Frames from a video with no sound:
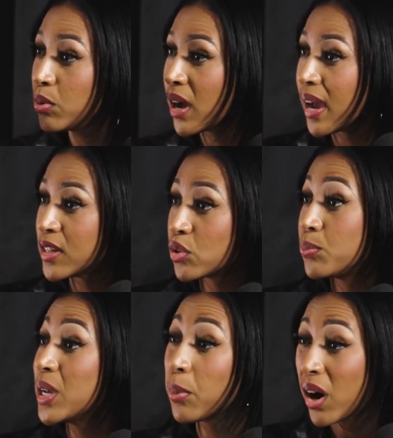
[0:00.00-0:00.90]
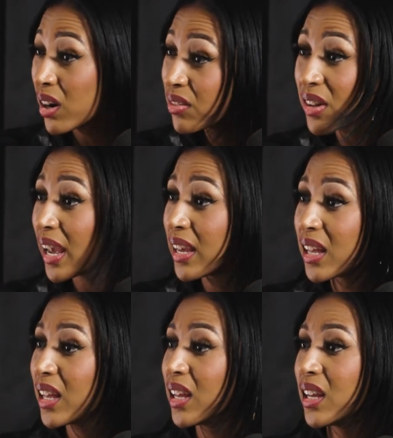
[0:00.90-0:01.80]
you guys or be a part of
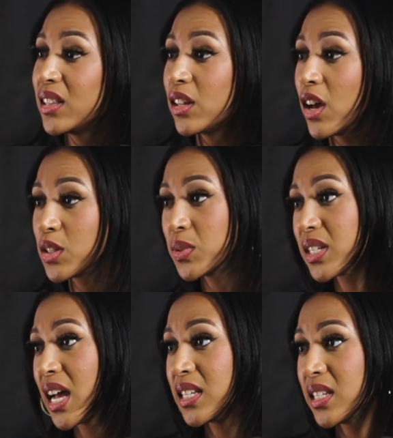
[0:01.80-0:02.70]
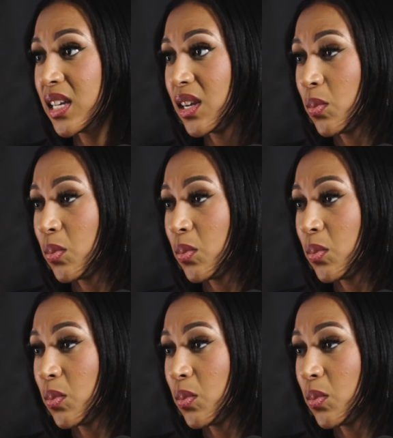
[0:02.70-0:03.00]
like the Lost Ones Classic?